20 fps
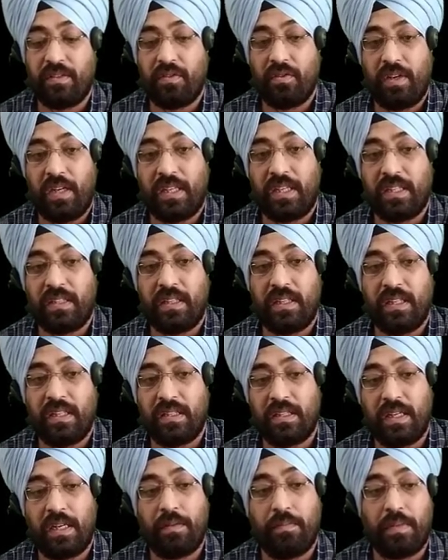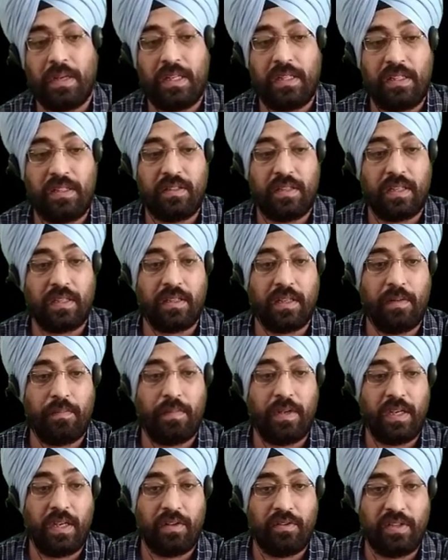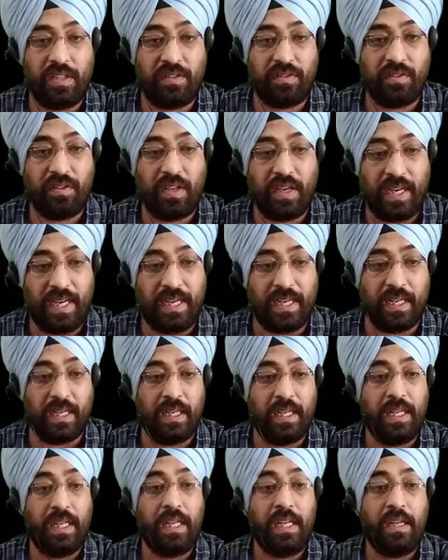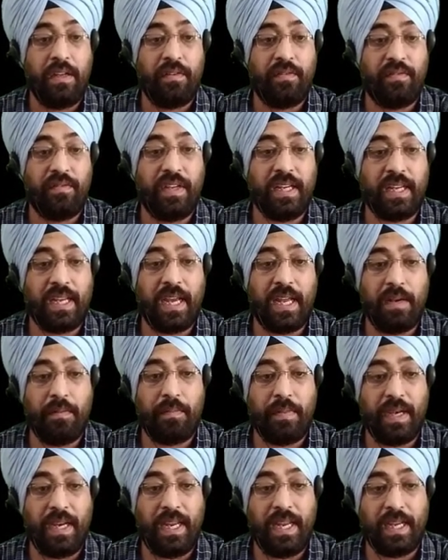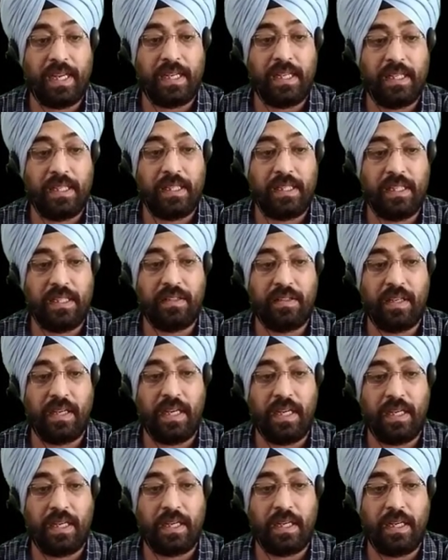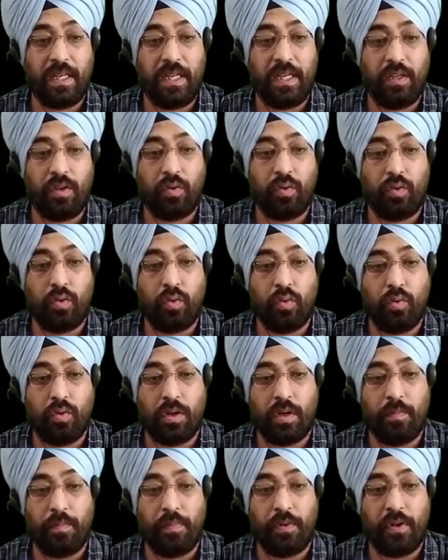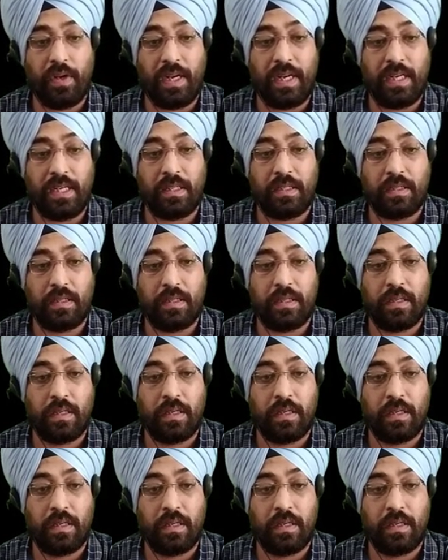So let us understand by this example. Now this ring, we can break this ring into two components.